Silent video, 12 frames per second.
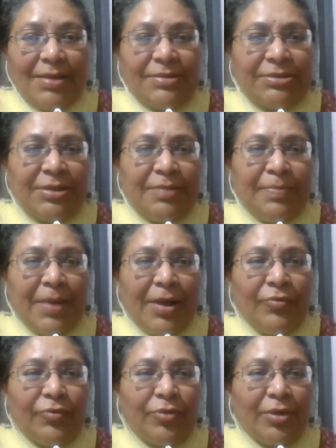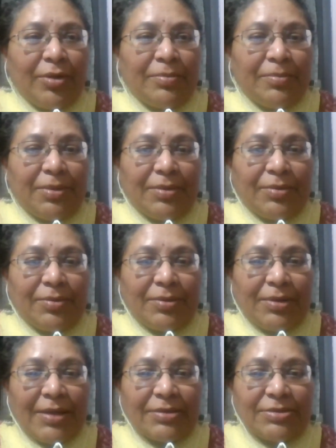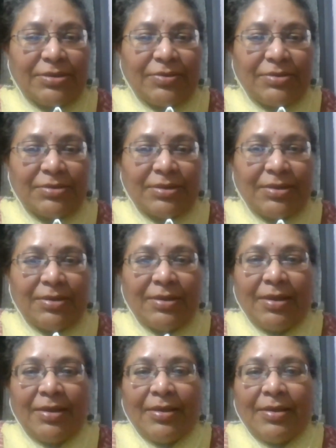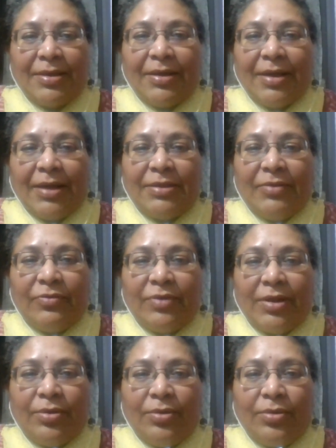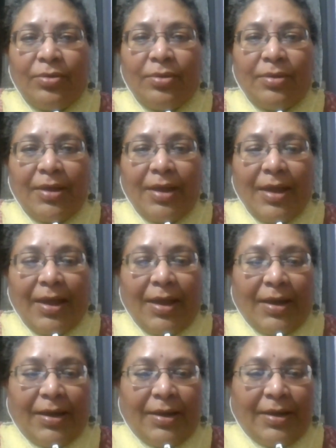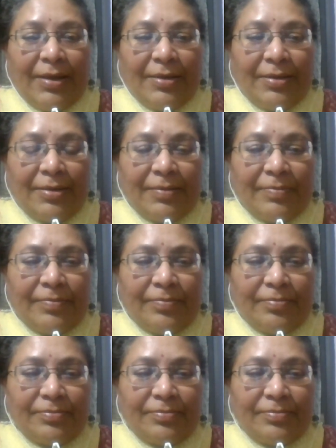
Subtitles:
Shilpa from, you know, like she's a Gandhi fellow. And of